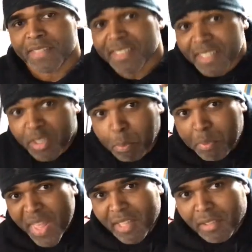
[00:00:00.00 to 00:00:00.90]
this little
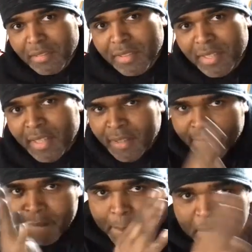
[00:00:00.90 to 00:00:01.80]
bell,
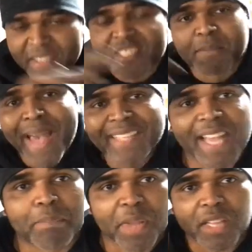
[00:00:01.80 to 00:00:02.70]
smack
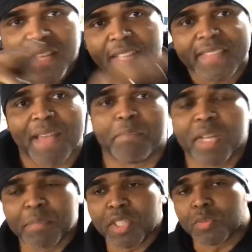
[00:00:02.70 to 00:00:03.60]
that bell, hit that
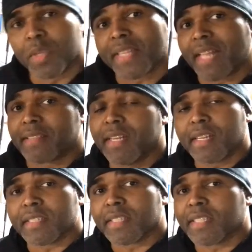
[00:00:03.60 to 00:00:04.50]
bell, because what that
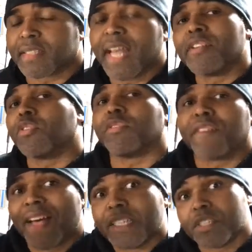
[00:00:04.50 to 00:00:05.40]
does is that
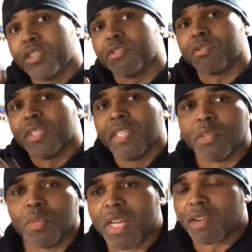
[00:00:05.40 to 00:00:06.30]
notifies you
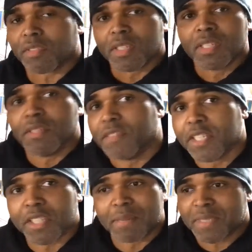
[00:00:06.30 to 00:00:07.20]
whenever a
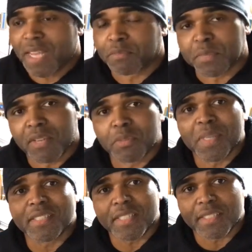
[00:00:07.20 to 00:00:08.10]
video comes out from
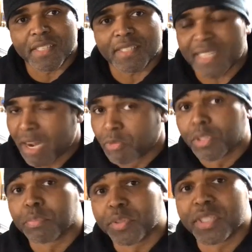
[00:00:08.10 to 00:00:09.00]
CoverMan sixty-six. And I
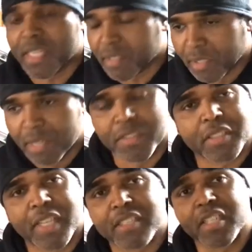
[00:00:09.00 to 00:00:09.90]
really appreciate the love and
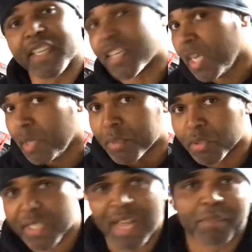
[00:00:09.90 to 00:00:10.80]
attention, and keep
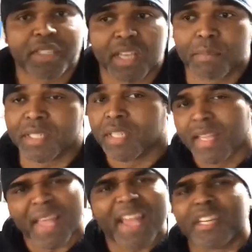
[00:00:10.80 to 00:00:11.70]
those comments coming
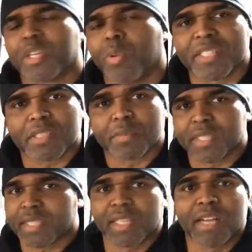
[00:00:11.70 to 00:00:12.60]
and the questions,
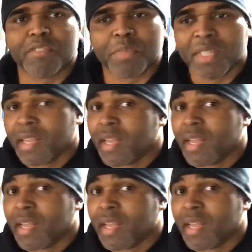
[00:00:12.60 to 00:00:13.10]
because I love them.